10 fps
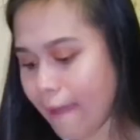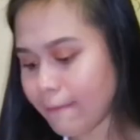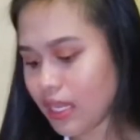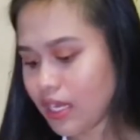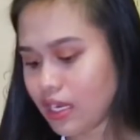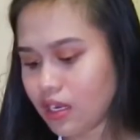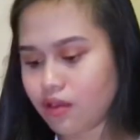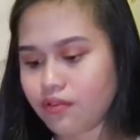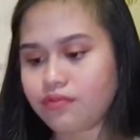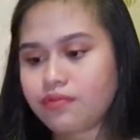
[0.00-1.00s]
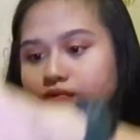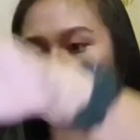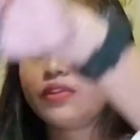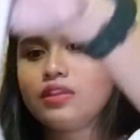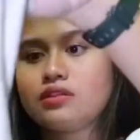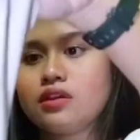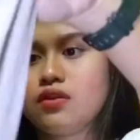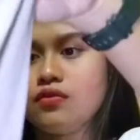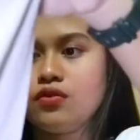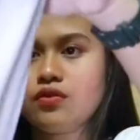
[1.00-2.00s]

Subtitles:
I'm in love with this kind of